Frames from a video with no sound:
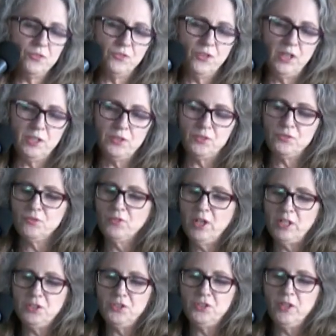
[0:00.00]
fresh,
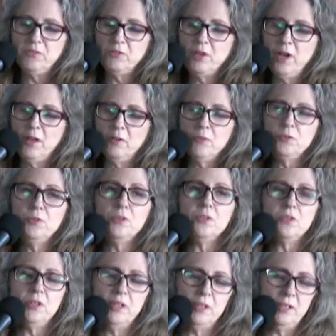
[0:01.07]
fresh. I've got
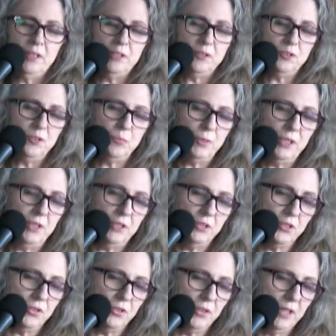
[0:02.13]
arugula and
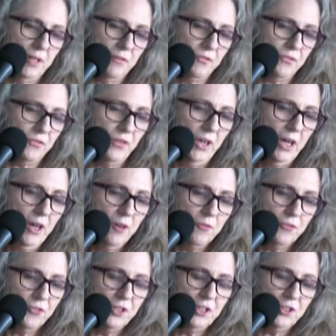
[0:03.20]
spinach leaf.
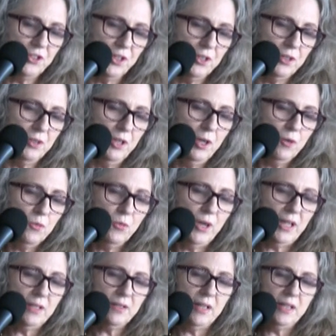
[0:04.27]
Freesia,
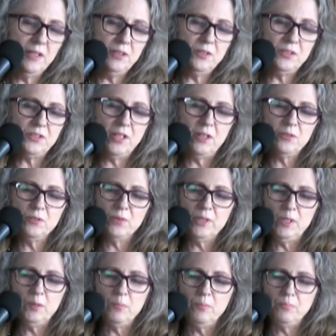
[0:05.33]
red lettuce,
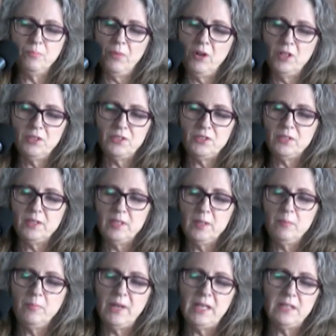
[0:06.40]
celery, parsley,
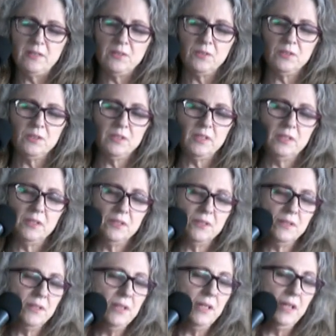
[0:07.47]
basil,
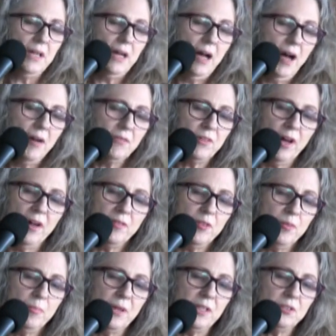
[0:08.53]
dill. I've got
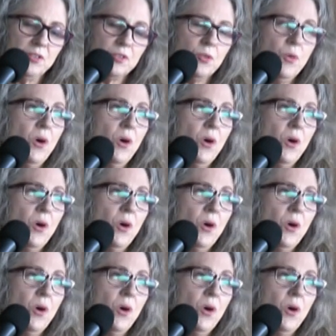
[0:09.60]
the best